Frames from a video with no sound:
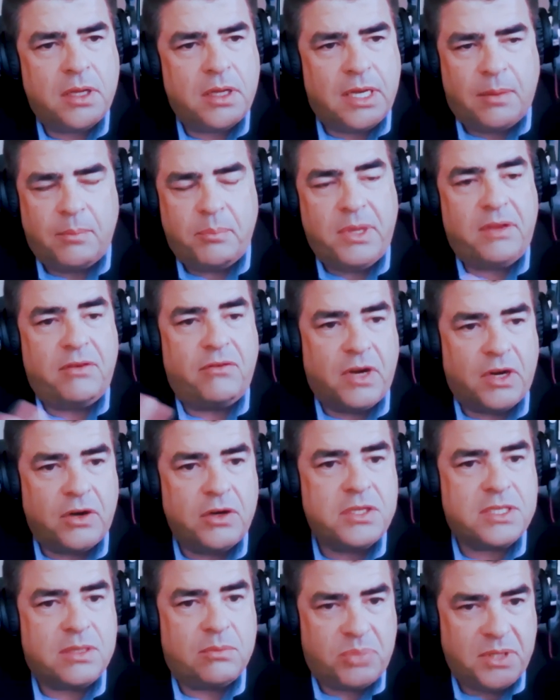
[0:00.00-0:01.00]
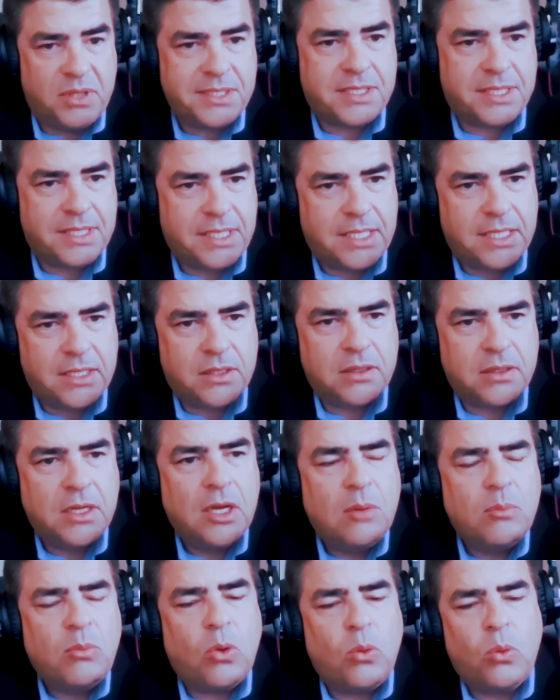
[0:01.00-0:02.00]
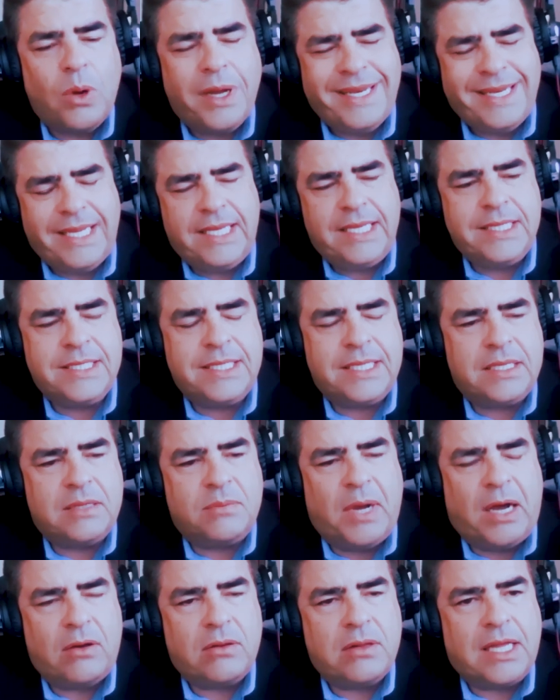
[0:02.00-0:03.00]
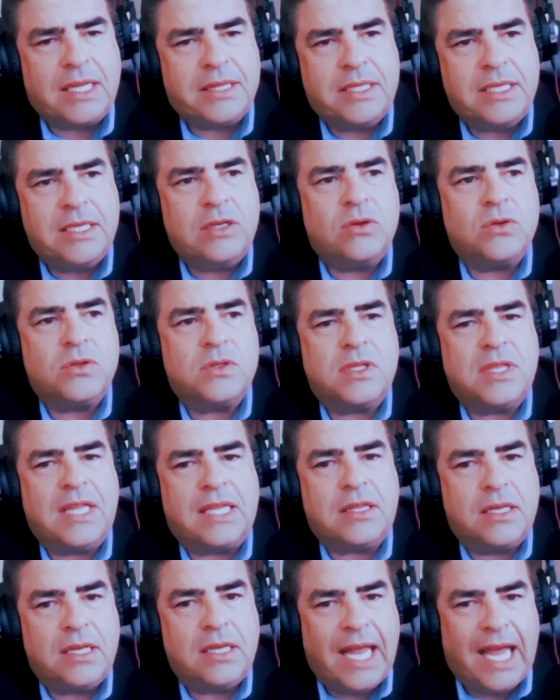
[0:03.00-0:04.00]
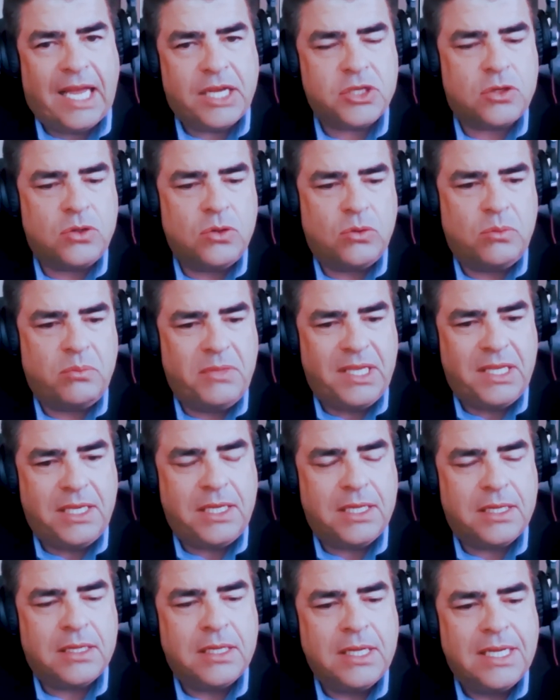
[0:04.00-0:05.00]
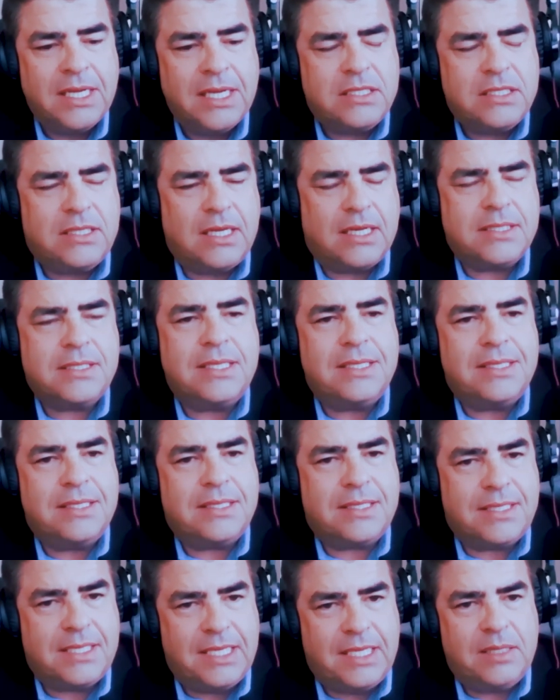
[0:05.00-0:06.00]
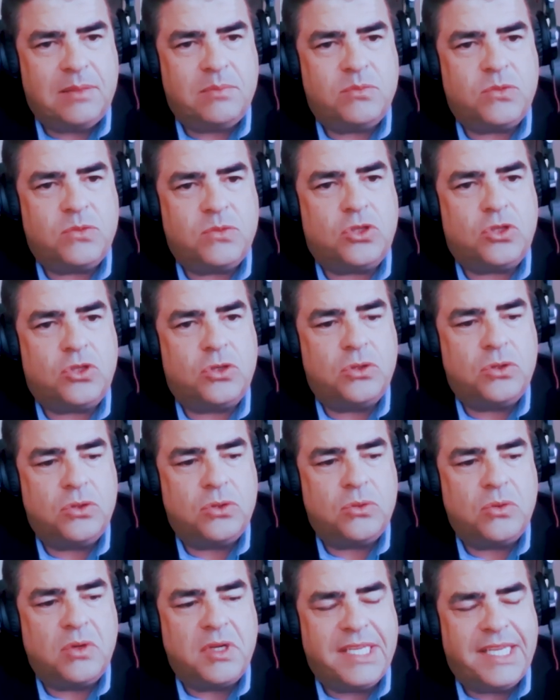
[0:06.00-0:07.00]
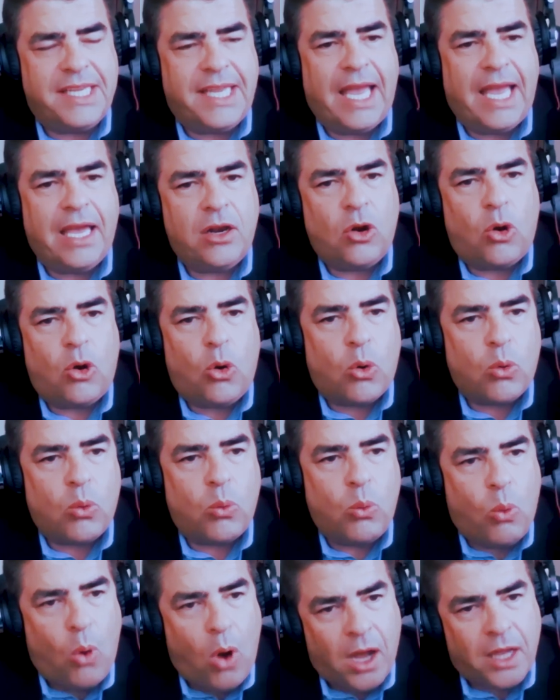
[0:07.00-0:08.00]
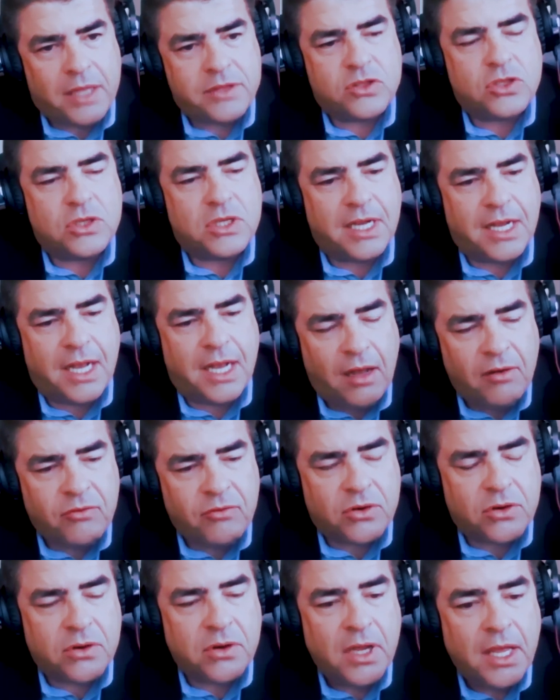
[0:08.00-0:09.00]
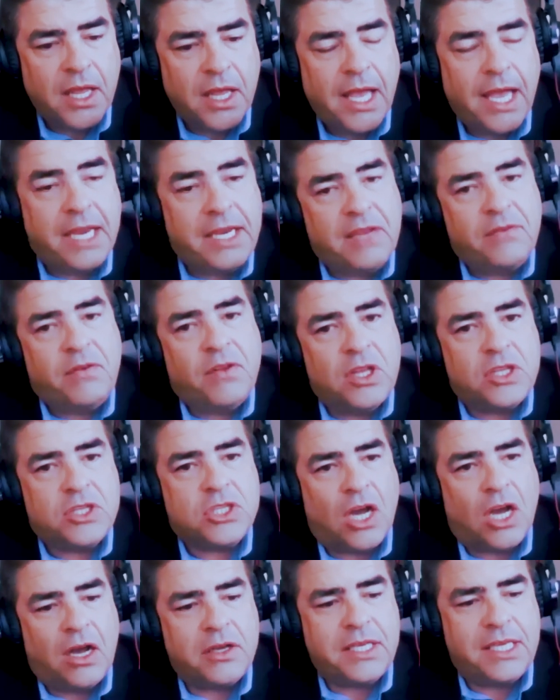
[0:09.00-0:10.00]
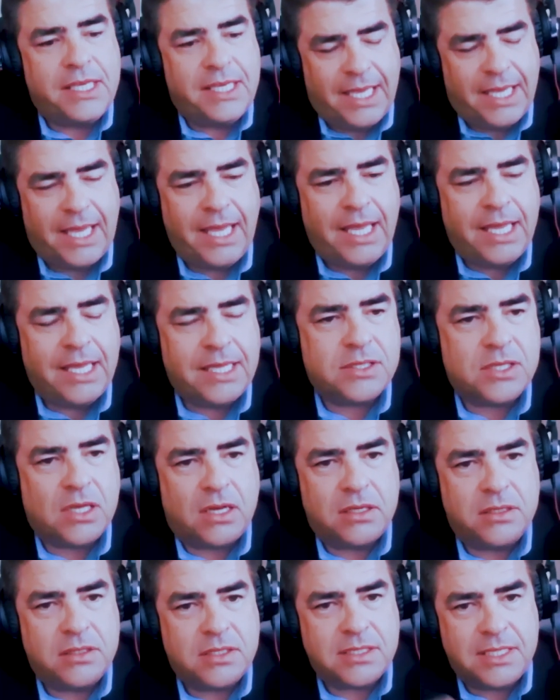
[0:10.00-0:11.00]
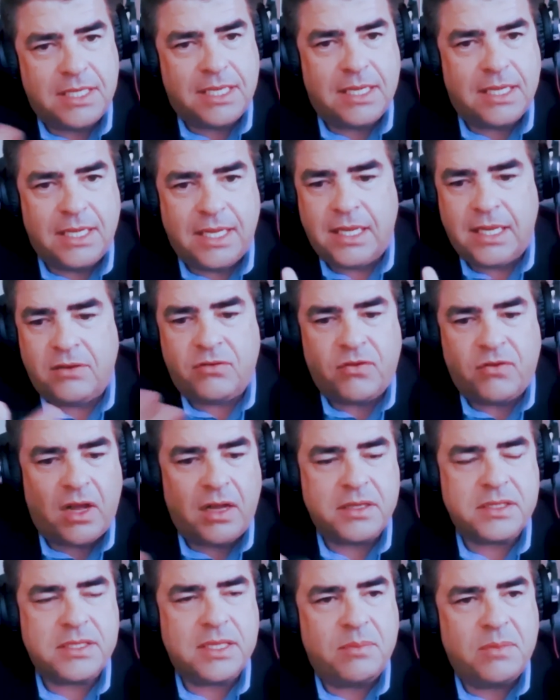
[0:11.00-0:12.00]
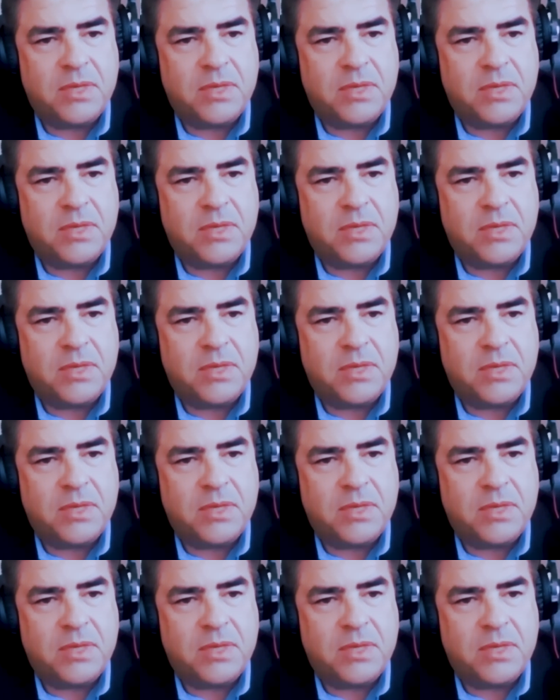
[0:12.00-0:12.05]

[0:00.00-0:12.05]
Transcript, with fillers: And I'm being very simplistic here. But what yeah. is it about Latinos that the national media doesn't seem to get or want to cover. And even the talking heads on CNN, Fox, yeah.